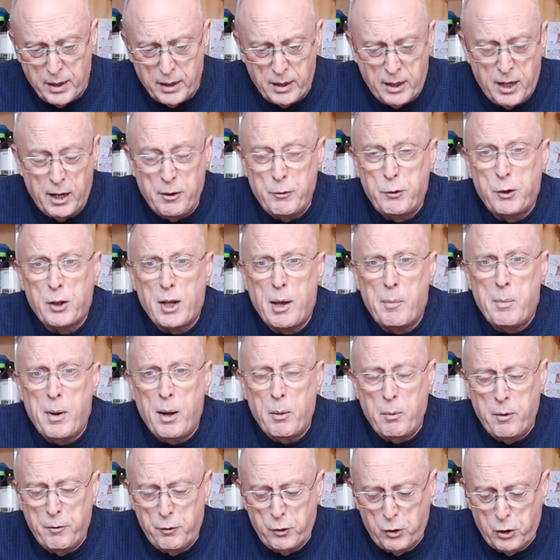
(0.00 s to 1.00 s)
Keith's come
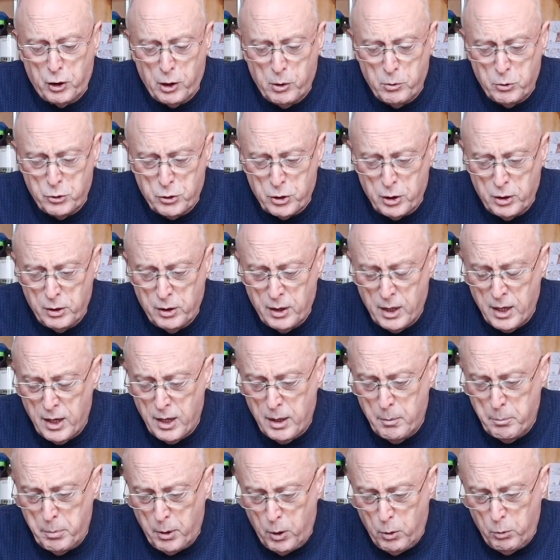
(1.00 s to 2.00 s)
up with a solution,
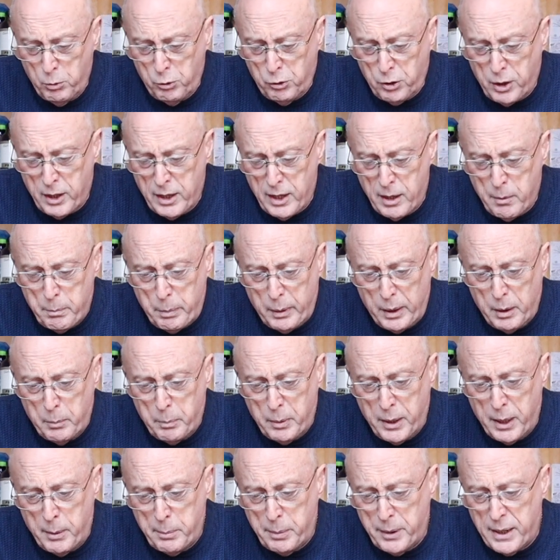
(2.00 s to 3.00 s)
but also there'll be
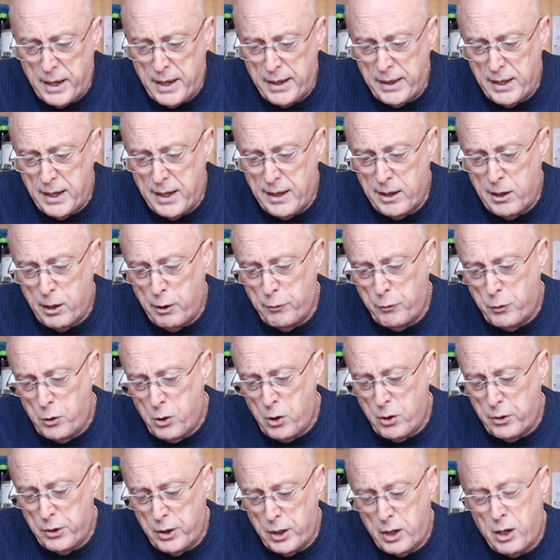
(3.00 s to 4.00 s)
people out there that have
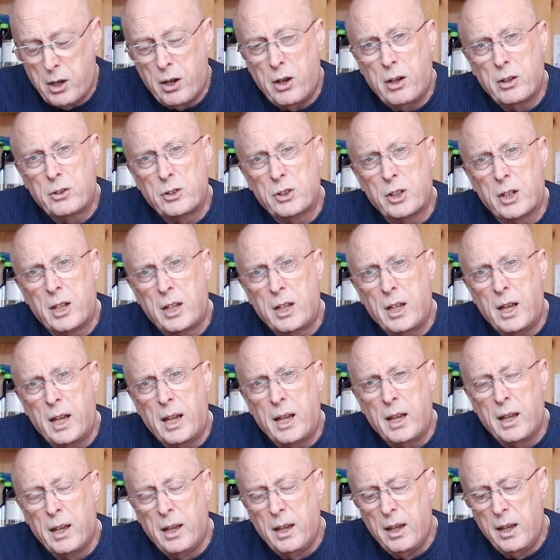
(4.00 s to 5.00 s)
got the Karcher
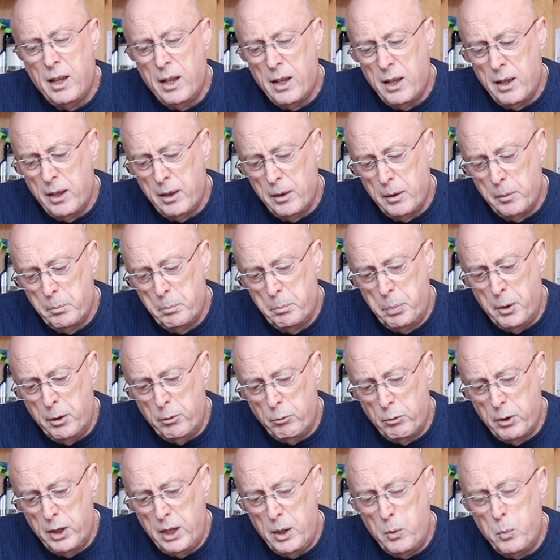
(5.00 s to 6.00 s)
kit but
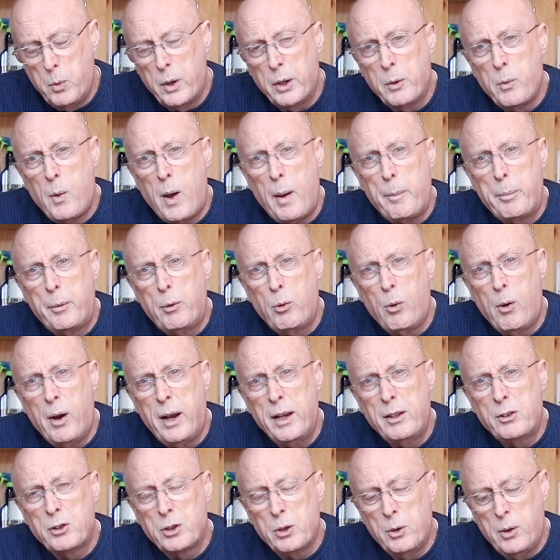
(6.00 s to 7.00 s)
really want to
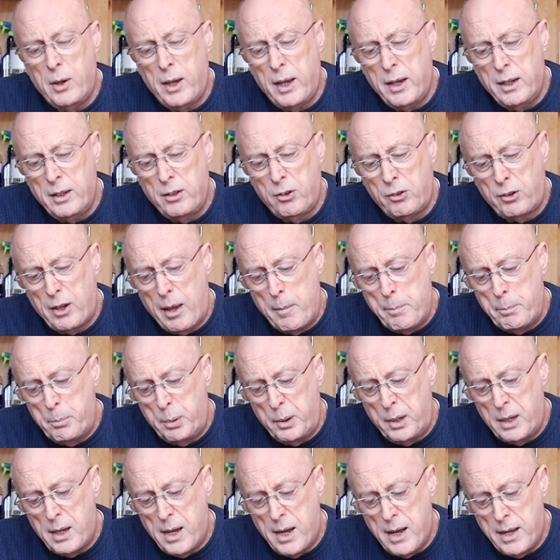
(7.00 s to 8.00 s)
upgrade to a
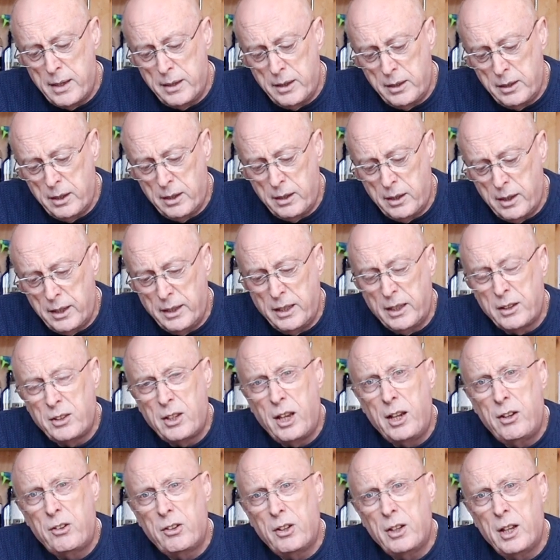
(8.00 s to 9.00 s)
stumpy gun and a
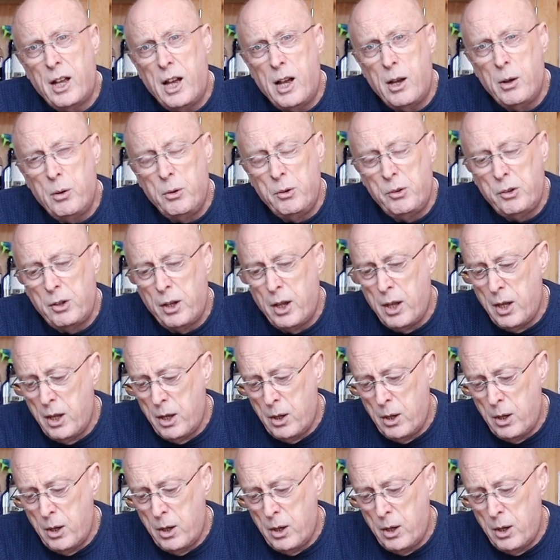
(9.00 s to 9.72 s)
decent hose.